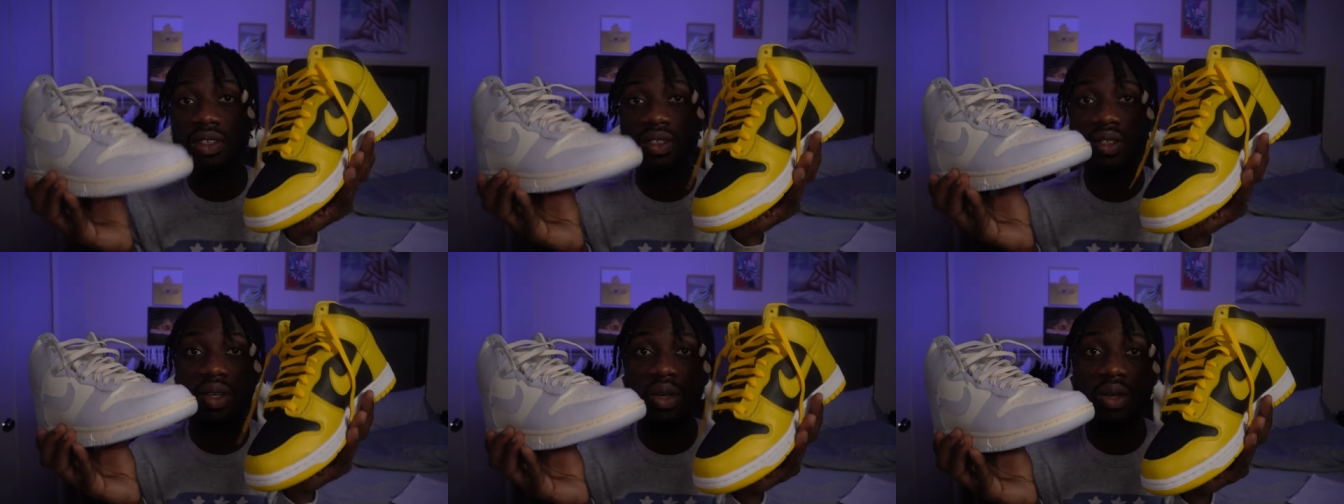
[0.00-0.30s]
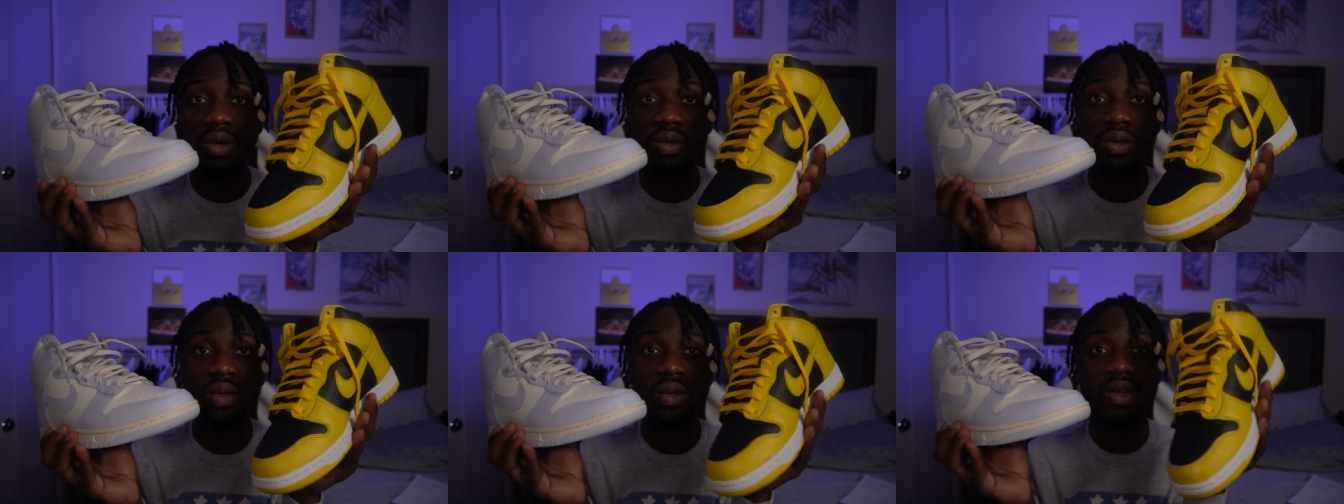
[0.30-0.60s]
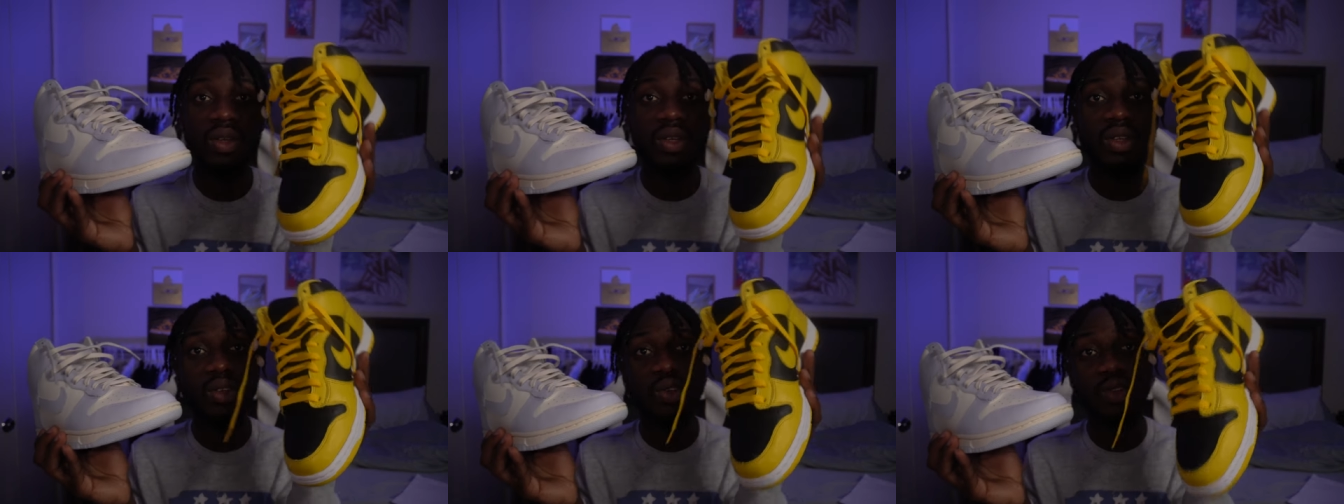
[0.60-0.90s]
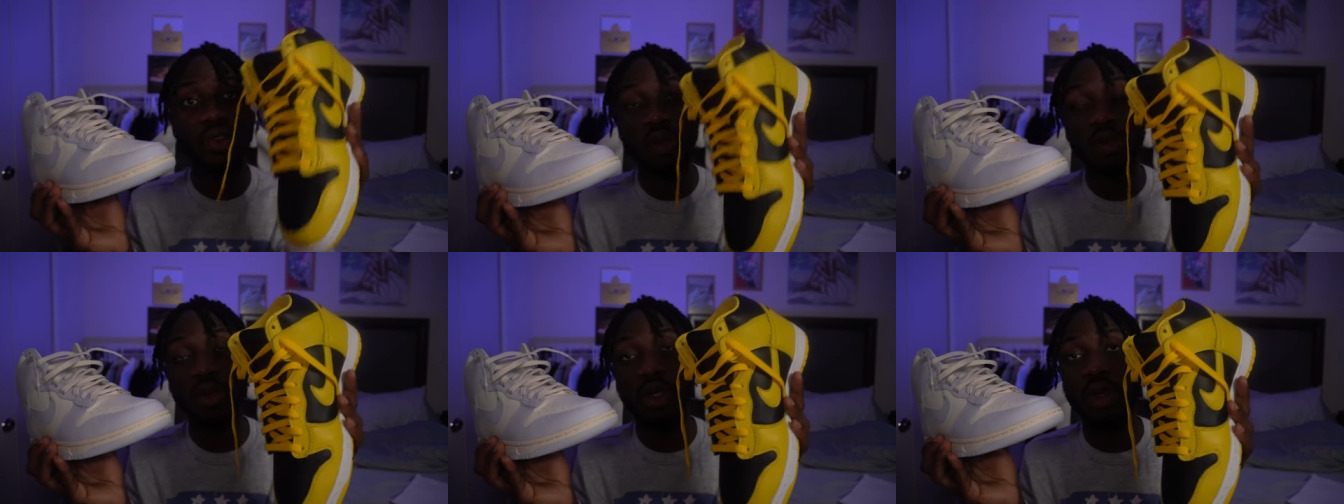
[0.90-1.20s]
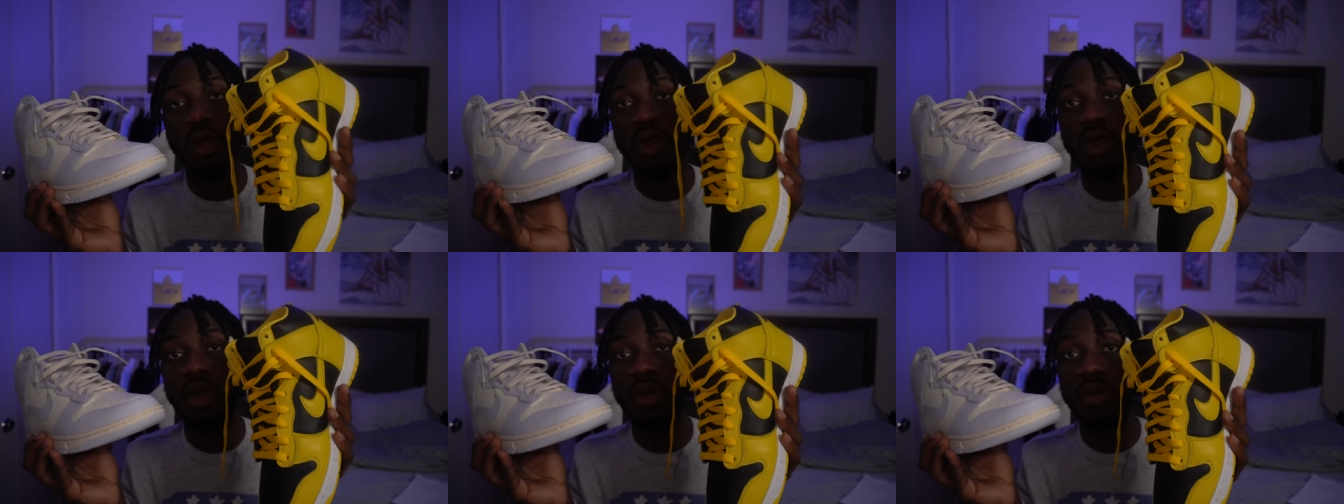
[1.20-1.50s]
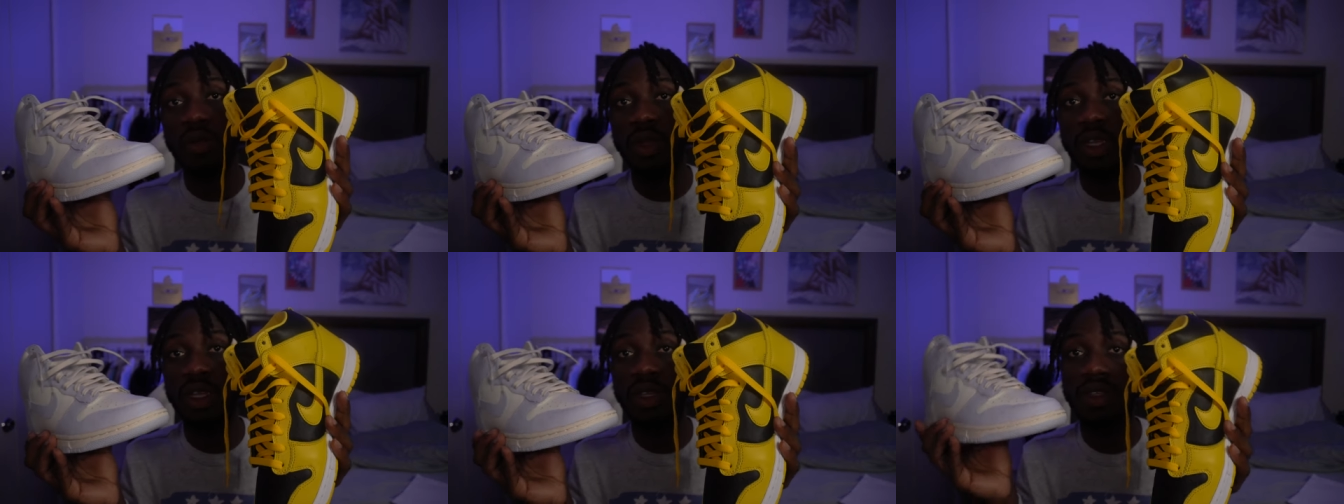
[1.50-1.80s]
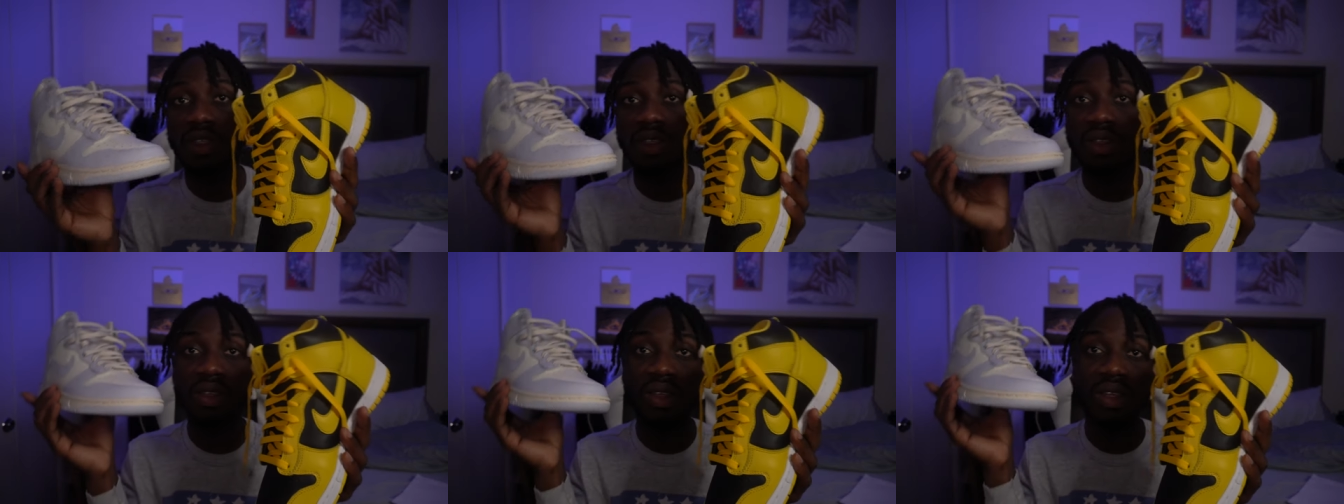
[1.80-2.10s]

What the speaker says: You know, drop your comment.